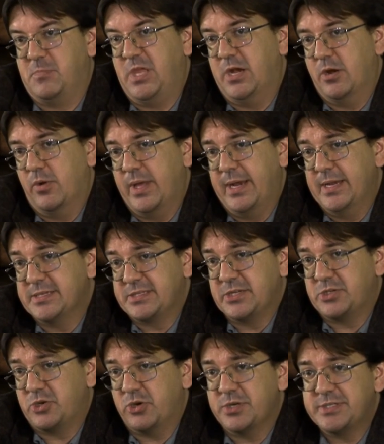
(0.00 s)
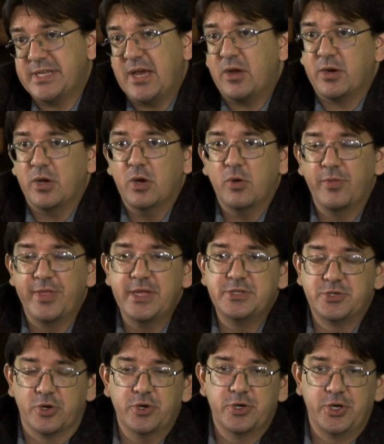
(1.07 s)
and as it turns out, they
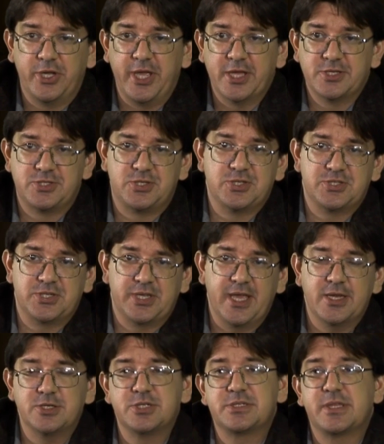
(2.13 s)
turned against us again,